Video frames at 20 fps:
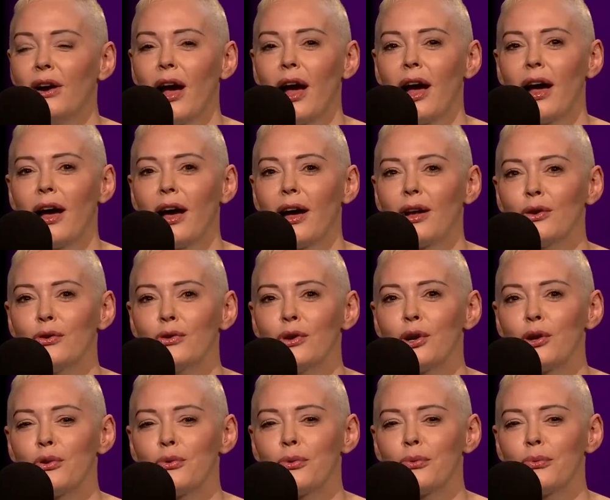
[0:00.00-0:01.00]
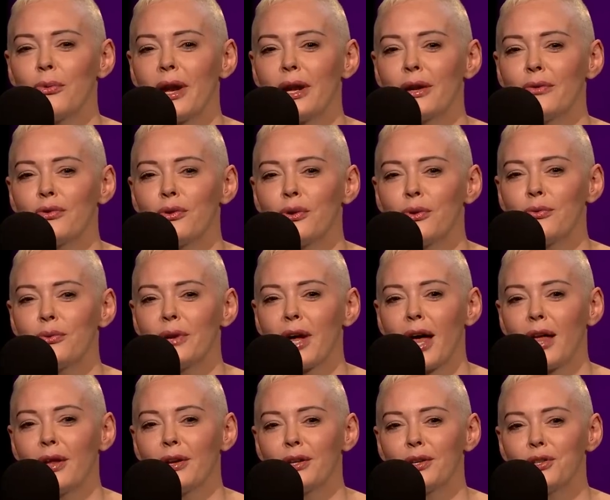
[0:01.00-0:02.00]
Um, I don't know. Are we ready for a know.
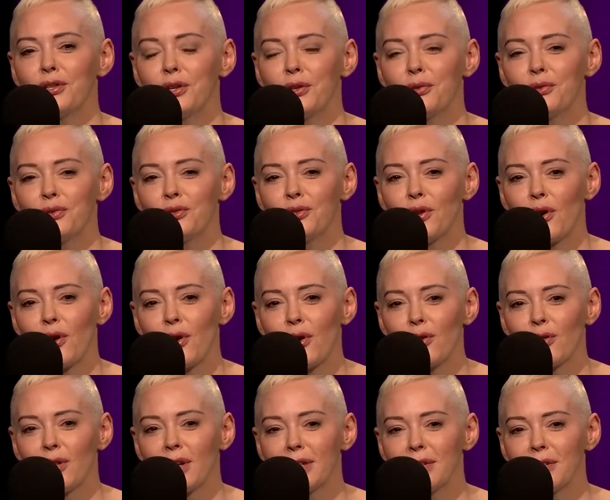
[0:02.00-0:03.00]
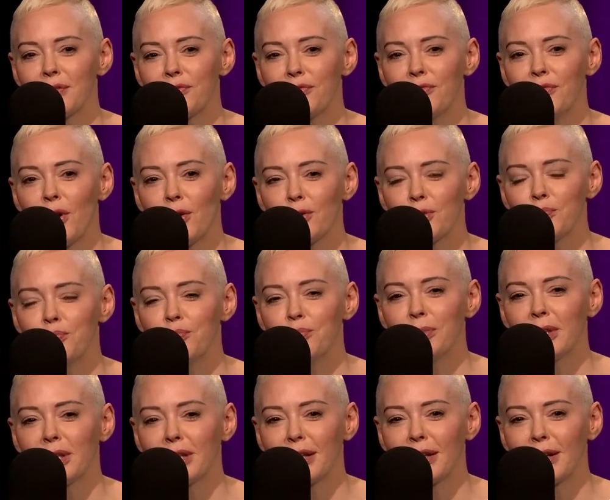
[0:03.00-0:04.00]
reality show star that is a false
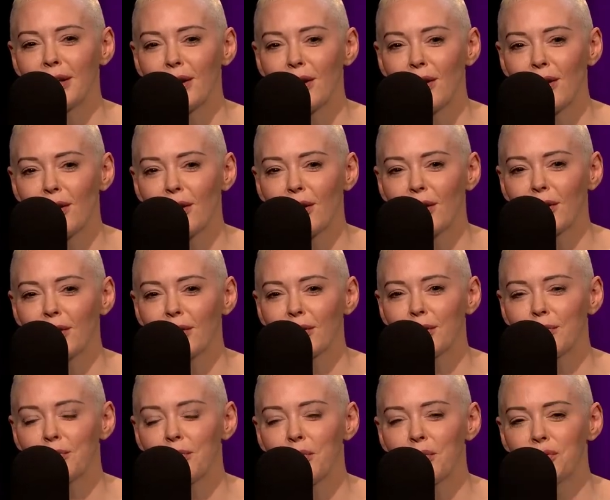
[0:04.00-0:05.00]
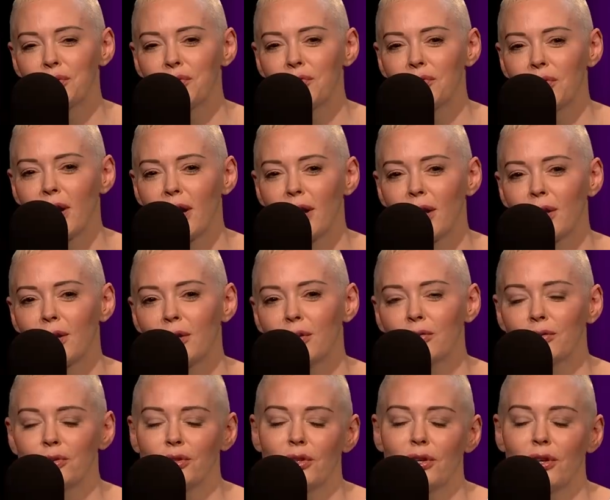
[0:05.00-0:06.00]
billionaire and a compulsive
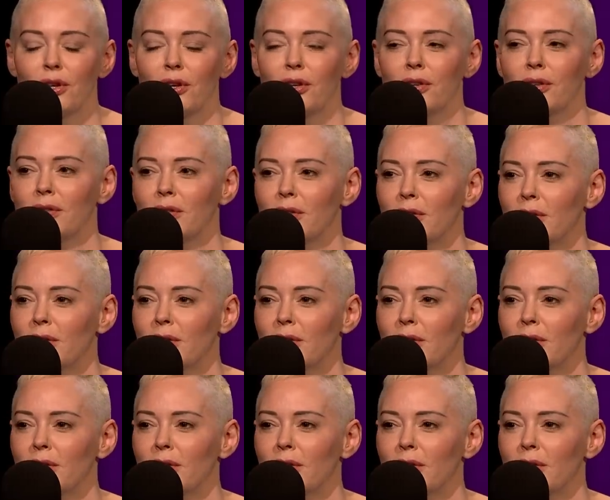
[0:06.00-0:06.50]
liar? Sure.